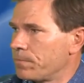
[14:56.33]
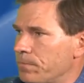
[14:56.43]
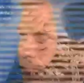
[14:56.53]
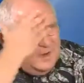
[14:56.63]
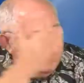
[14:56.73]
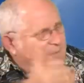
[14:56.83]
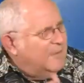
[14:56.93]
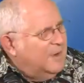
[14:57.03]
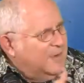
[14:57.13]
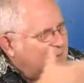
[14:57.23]
See, I
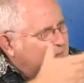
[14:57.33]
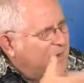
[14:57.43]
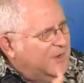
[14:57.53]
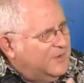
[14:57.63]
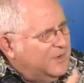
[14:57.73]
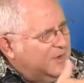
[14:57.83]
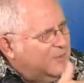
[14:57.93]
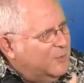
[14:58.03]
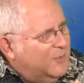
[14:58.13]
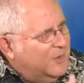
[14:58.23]
should have asked you
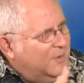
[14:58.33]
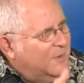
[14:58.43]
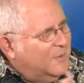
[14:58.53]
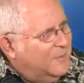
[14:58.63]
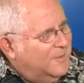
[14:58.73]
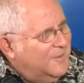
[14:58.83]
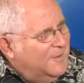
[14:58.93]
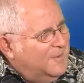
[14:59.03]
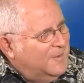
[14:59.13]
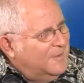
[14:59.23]
this
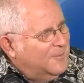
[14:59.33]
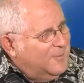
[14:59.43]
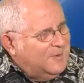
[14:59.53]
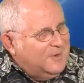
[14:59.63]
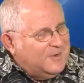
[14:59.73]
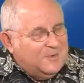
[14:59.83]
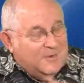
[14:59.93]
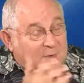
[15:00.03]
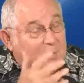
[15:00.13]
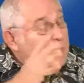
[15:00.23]
when this
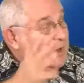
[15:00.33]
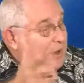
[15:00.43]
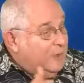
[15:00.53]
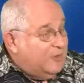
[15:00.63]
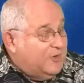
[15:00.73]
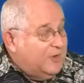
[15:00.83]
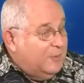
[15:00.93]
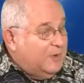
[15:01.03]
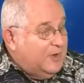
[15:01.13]
is really interesting,